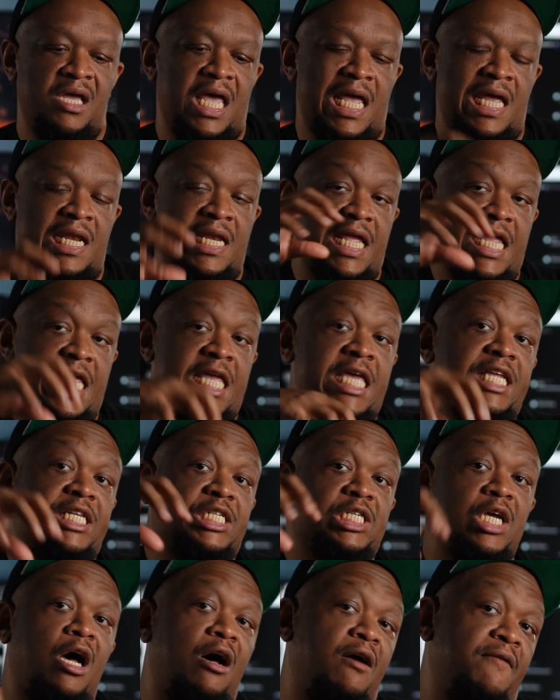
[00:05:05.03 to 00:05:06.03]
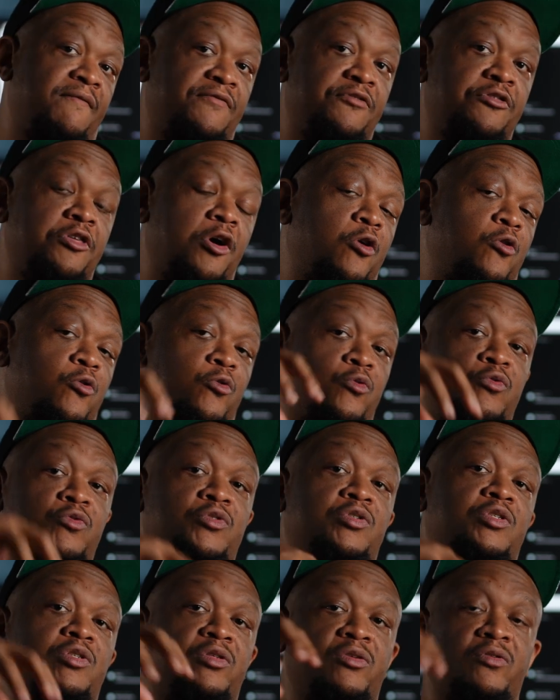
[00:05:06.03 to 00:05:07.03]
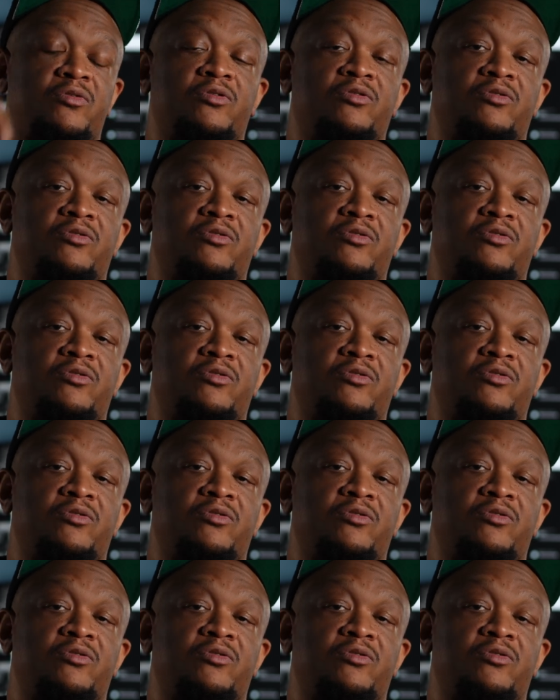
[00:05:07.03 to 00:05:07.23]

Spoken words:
in each of those